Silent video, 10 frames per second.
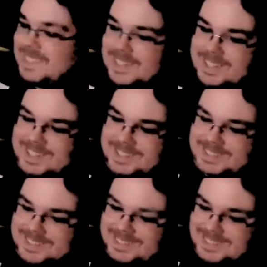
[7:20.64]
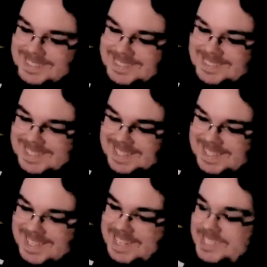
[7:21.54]
now I'm gonna have to read up.
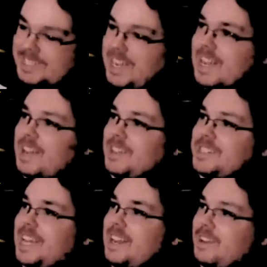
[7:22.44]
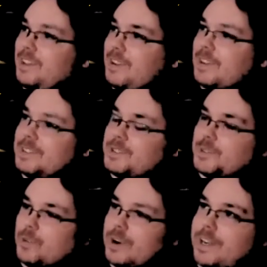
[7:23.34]
Yeah, she uh she had a, a
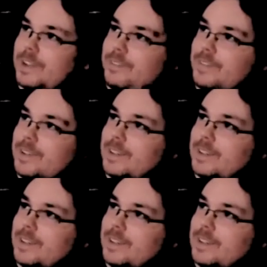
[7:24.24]
story of uh,